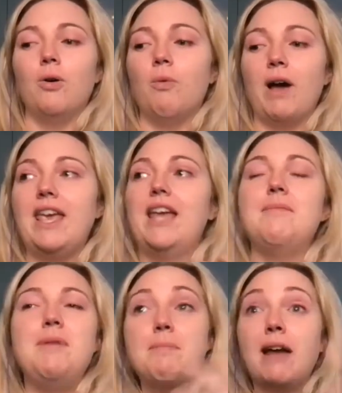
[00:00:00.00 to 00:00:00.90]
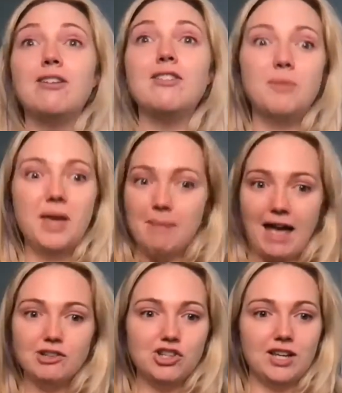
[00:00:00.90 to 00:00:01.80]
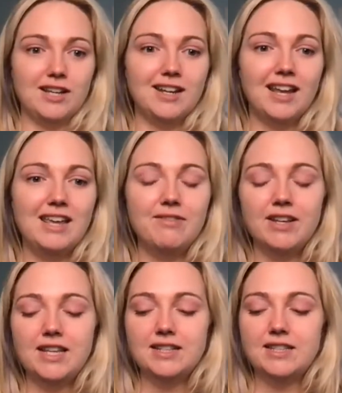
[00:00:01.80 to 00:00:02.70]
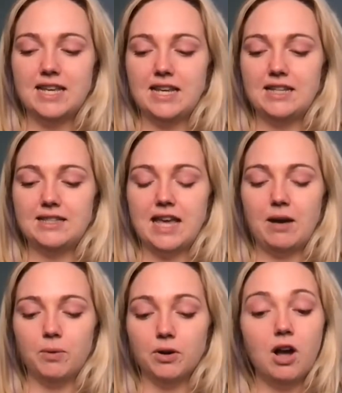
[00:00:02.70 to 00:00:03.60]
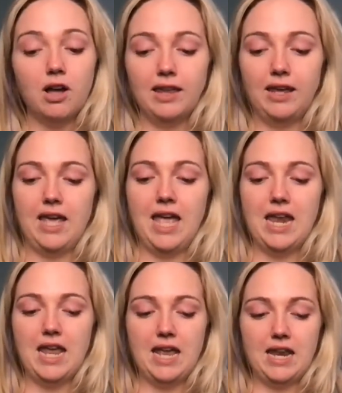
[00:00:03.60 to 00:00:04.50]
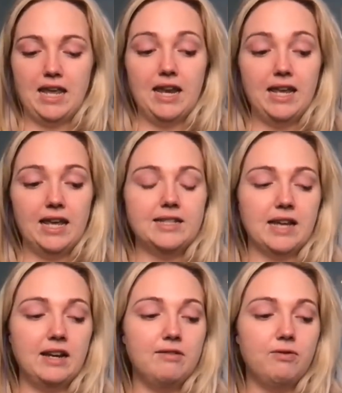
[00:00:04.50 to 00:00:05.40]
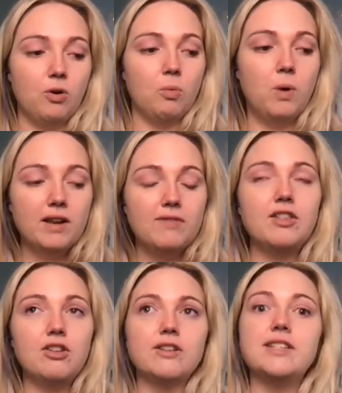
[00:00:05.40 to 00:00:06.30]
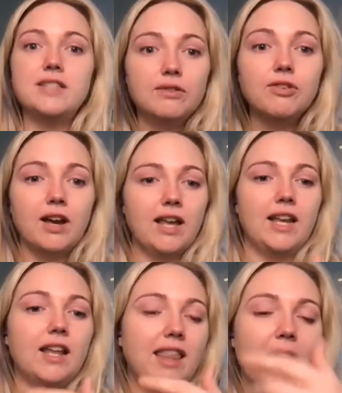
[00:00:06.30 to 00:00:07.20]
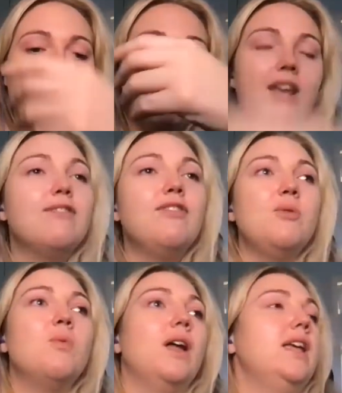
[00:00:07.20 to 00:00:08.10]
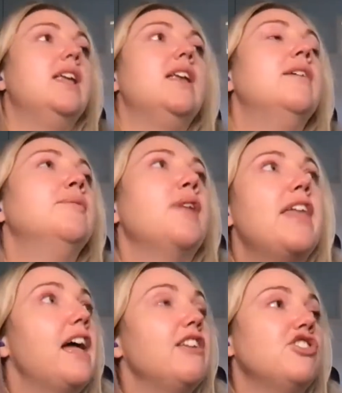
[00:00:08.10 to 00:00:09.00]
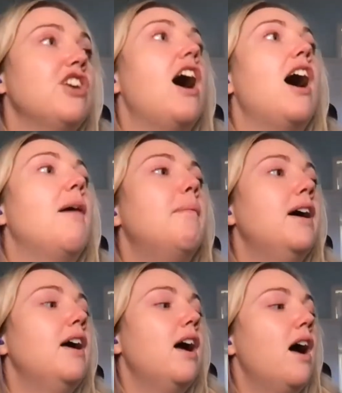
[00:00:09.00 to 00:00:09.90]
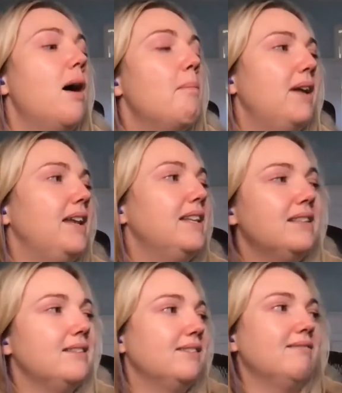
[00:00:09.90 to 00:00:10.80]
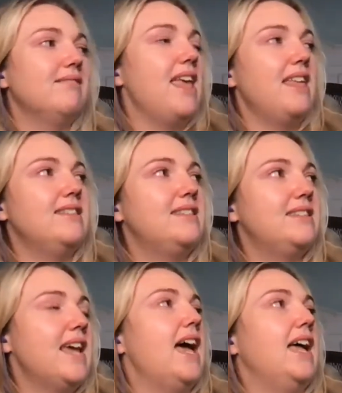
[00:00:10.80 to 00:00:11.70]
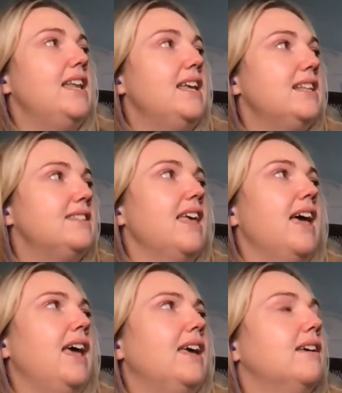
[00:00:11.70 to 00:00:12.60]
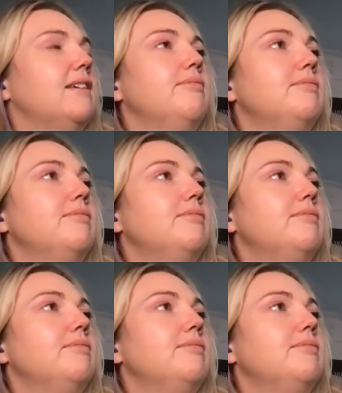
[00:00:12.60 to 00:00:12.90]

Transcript: it be better than we imagine? Even these things that we're calling in and getting excited for, what if it looks different? Like, what if you wanted that job, but instead it's like,